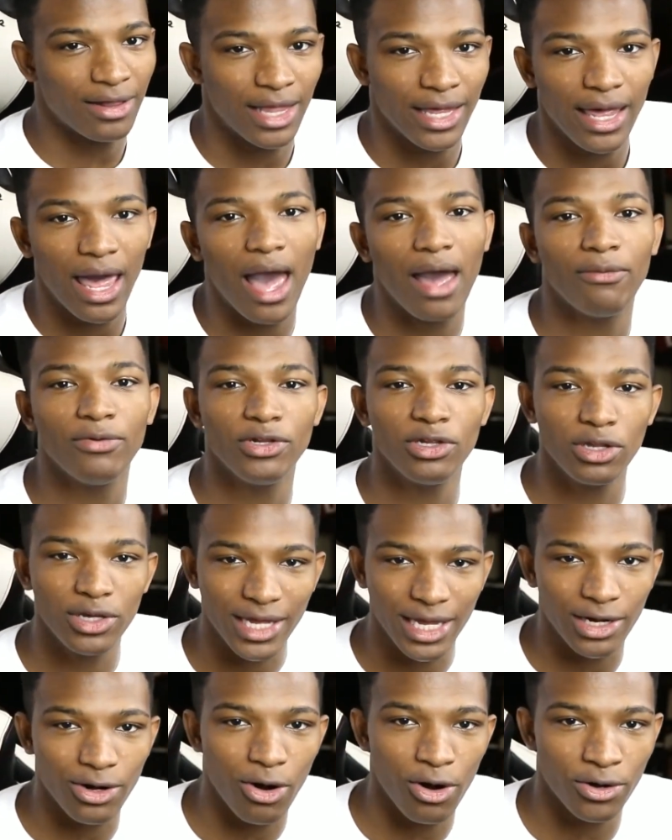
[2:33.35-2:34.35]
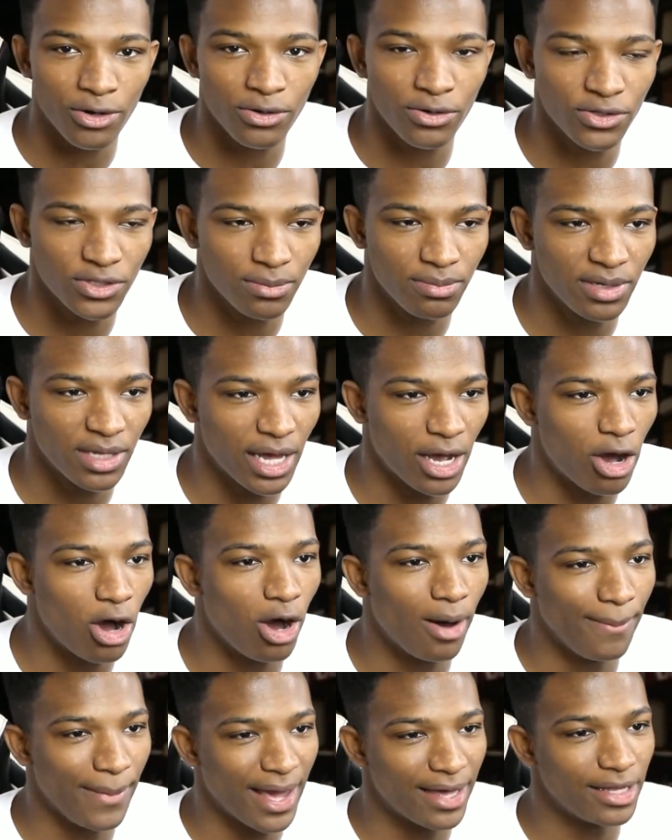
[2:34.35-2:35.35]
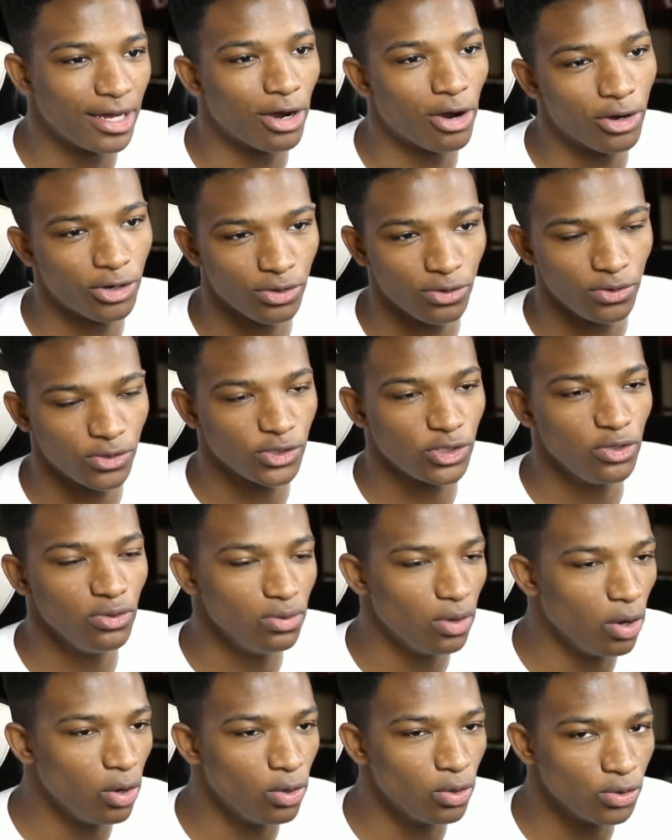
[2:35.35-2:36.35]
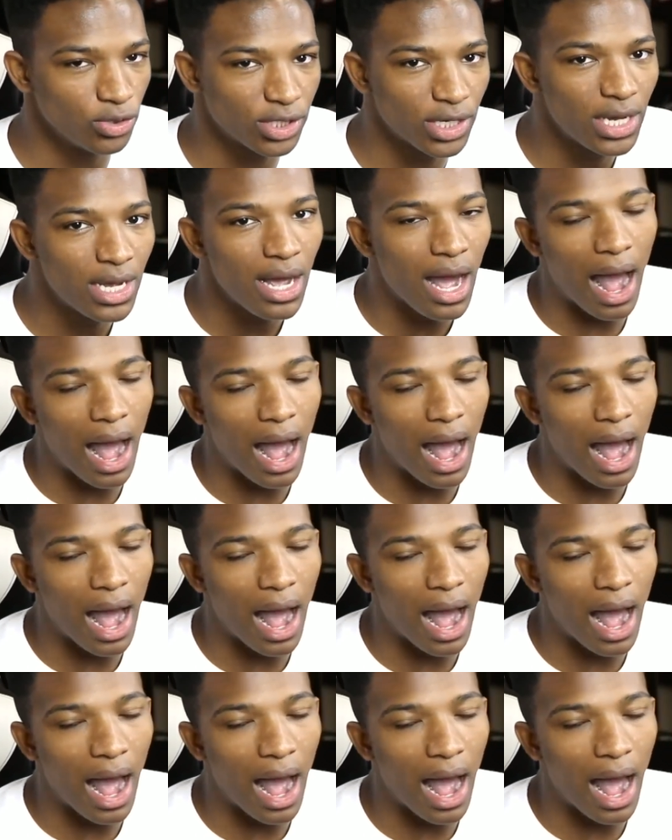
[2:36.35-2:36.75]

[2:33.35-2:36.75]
Like, I would look at articles and be like, oh man, that article's too old,